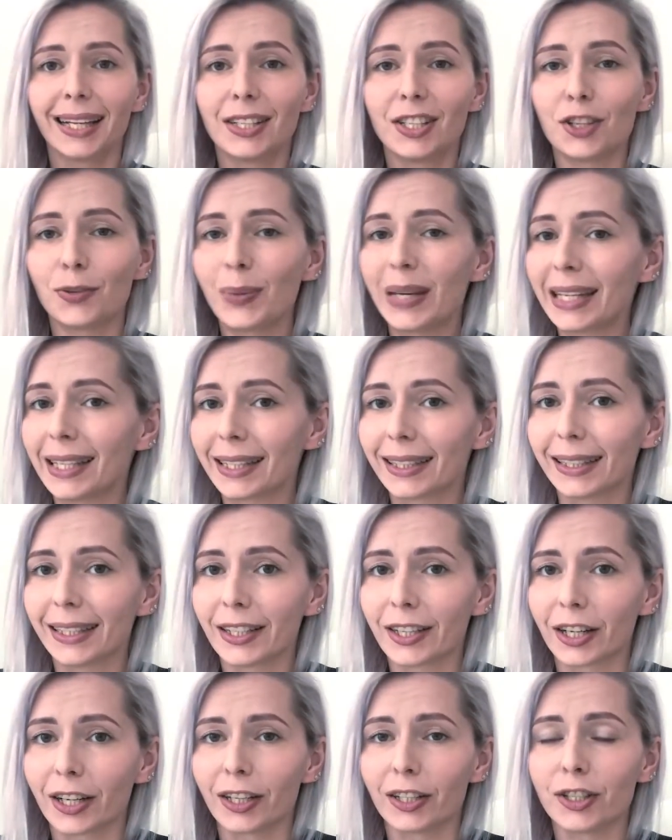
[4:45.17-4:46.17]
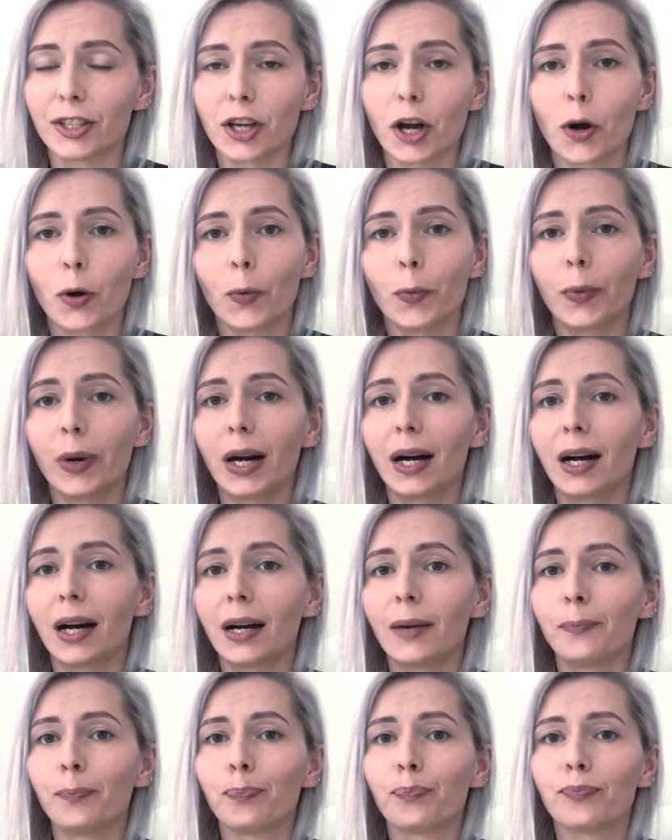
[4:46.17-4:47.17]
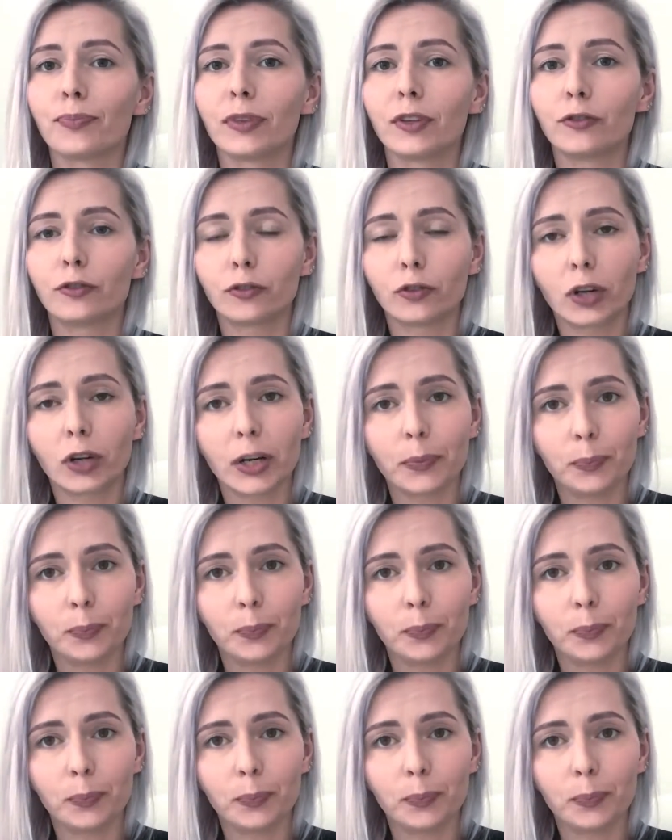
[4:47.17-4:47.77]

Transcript: To make it clear, so for